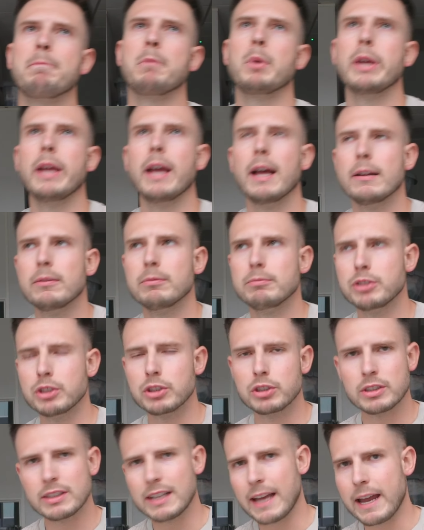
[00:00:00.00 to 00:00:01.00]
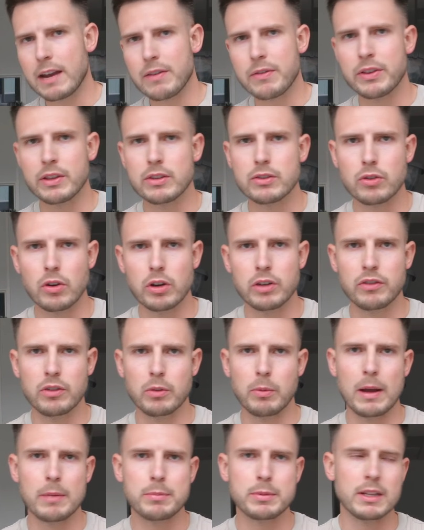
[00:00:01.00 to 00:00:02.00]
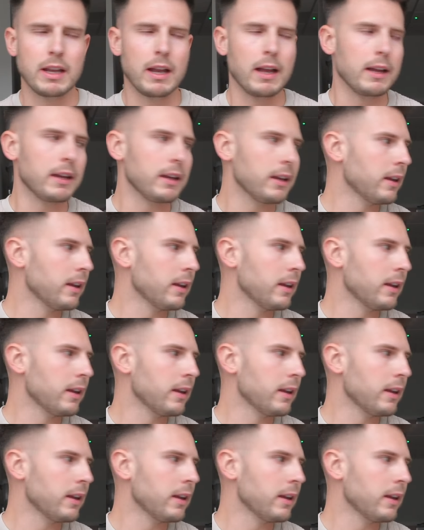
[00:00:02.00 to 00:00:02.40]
but yeah, just getting everything sorted for the website,